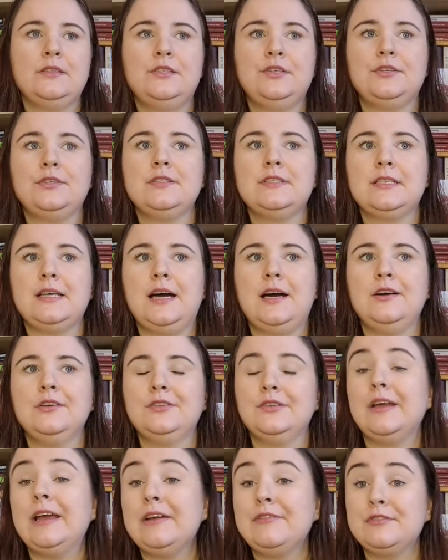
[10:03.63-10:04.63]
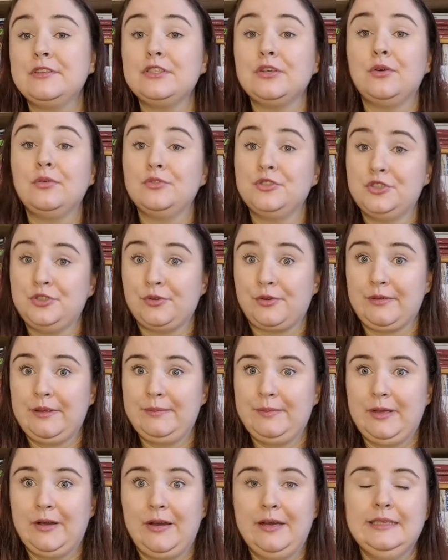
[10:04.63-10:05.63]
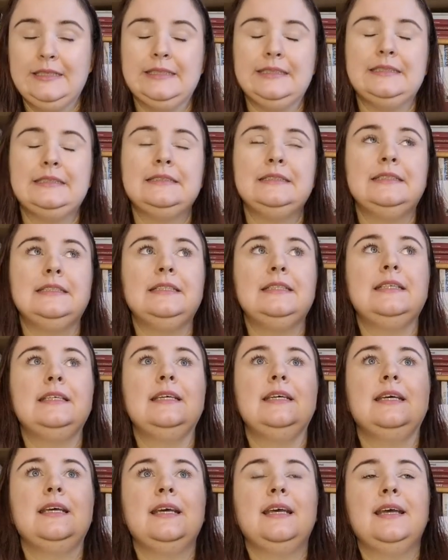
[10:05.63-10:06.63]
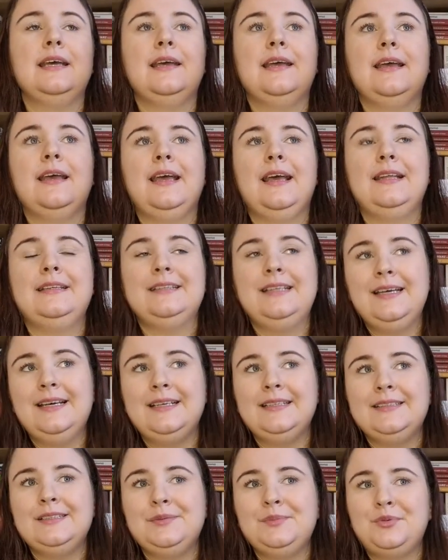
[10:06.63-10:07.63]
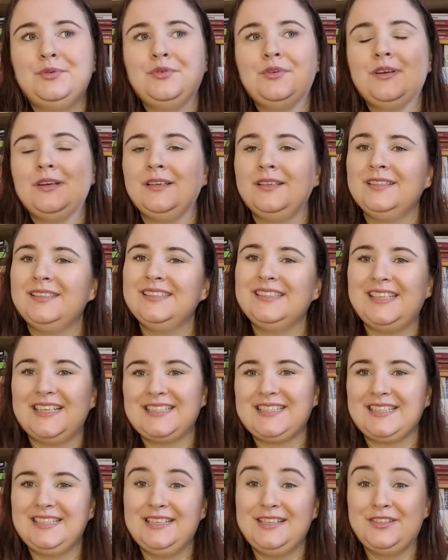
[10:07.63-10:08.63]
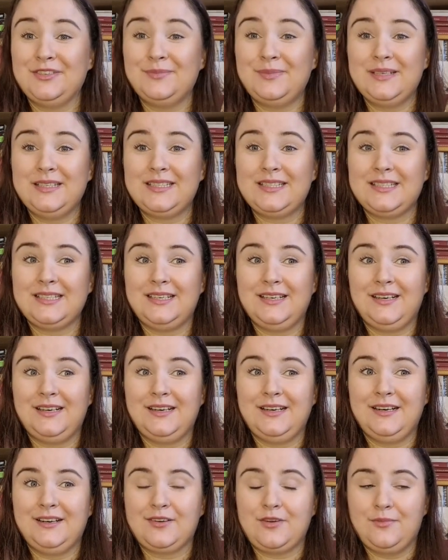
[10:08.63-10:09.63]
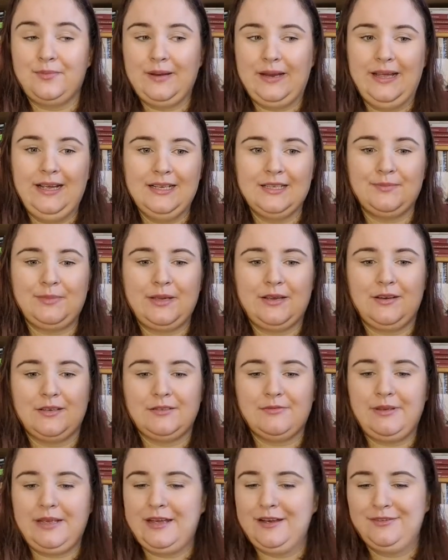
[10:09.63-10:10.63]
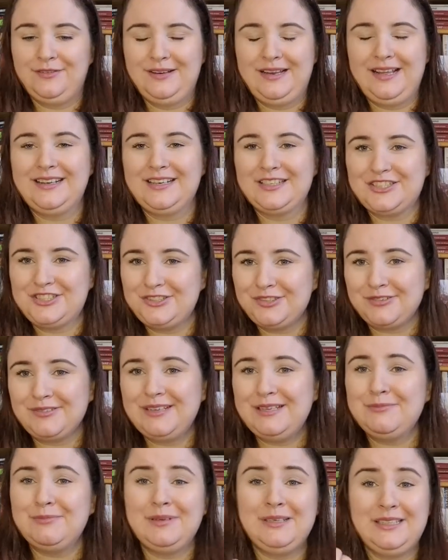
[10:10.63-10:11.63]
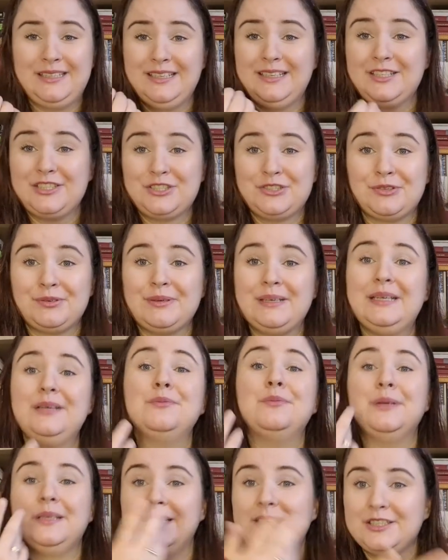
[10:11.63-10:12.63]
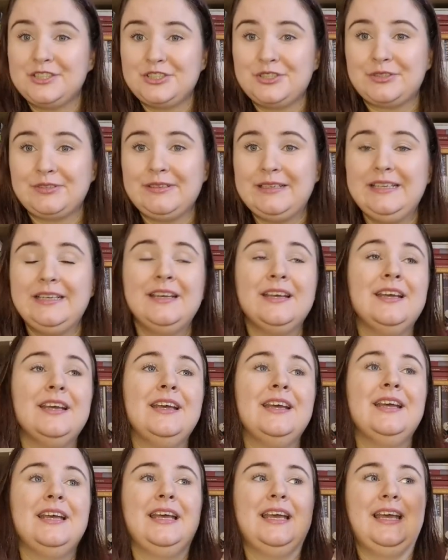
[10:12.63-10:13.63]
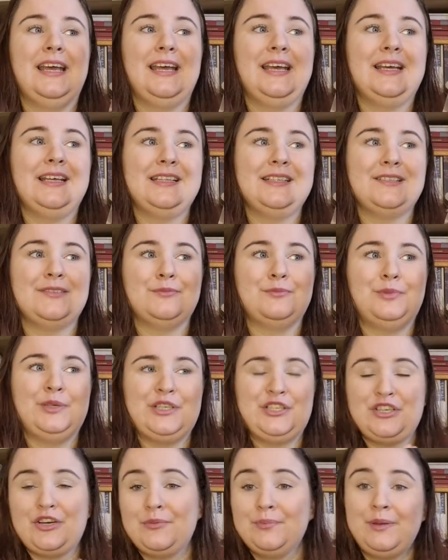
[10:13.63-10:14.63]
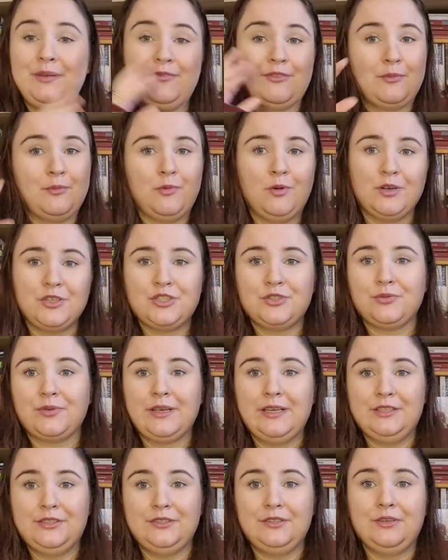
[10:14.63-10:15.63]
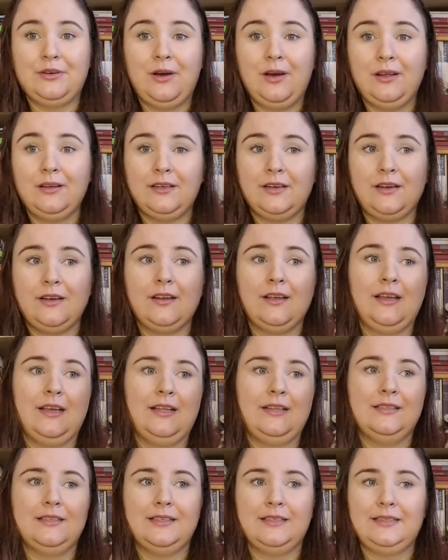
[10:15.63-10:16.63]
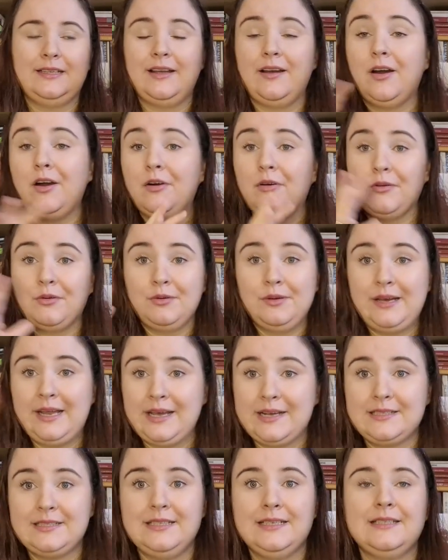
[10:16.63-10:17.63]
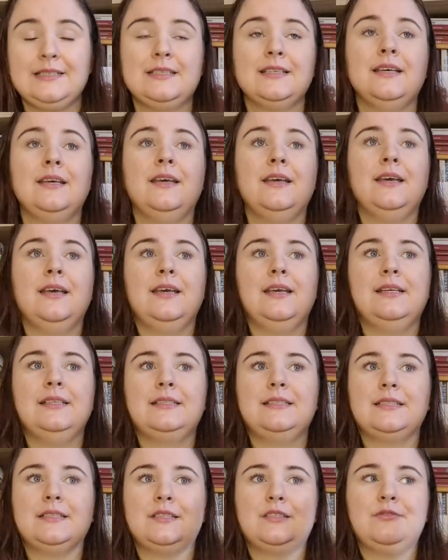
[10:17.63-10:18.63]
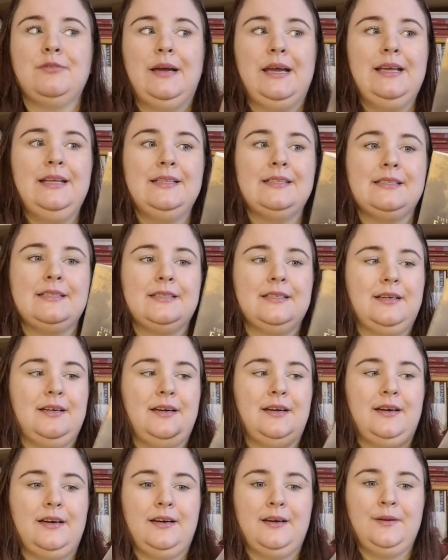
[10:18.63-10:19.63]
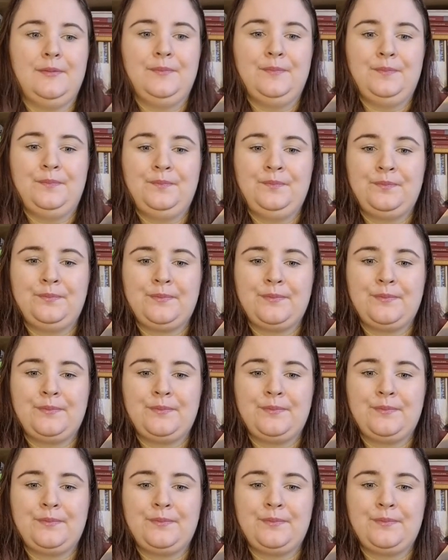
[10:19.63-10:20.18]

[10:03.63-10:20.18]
turns out to have its own story behind it and then the book gets a little bit uh, complex because we have like a story within a story within a story and we're jumping from one story into the other and they all connected it's quite um,